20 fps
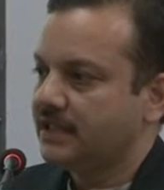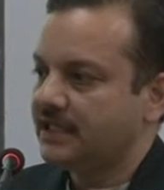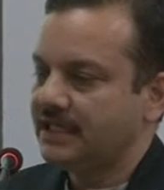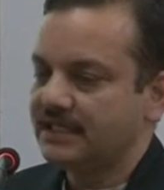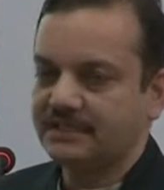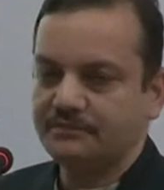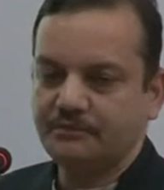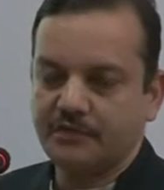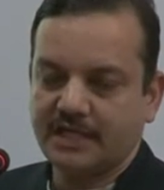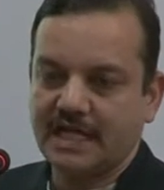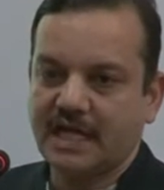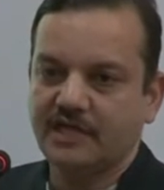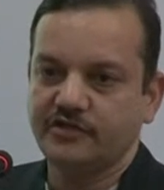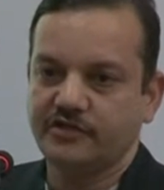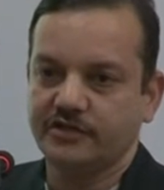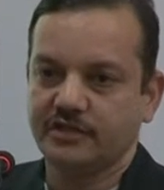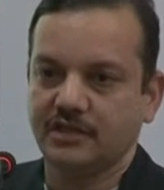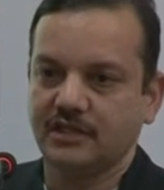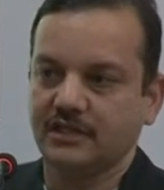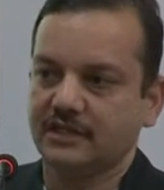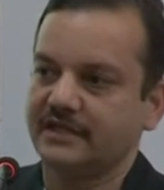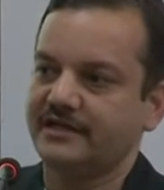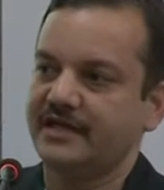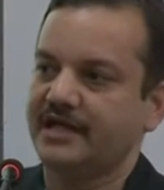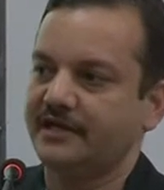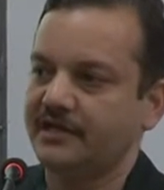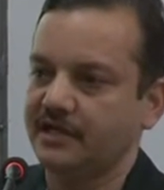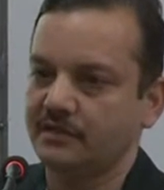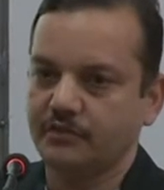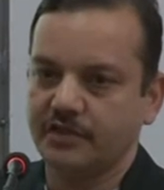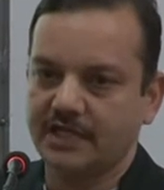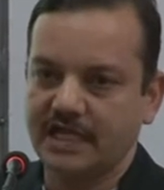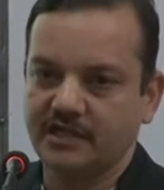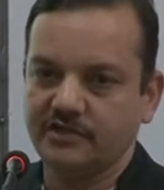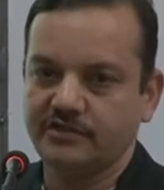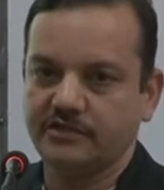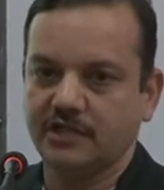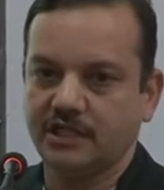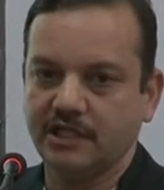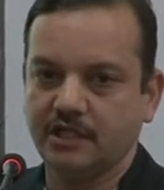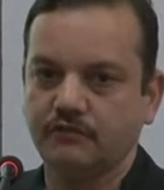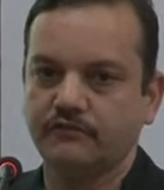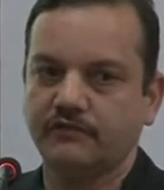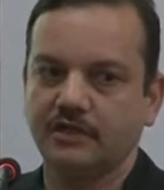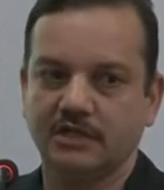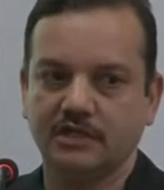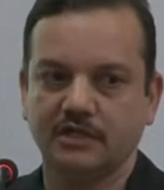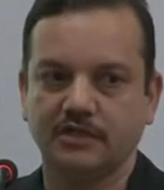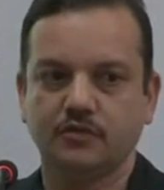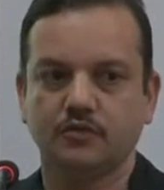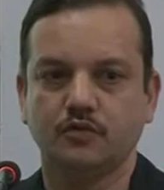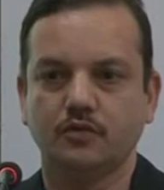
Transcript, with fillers: Is creating potential equivalent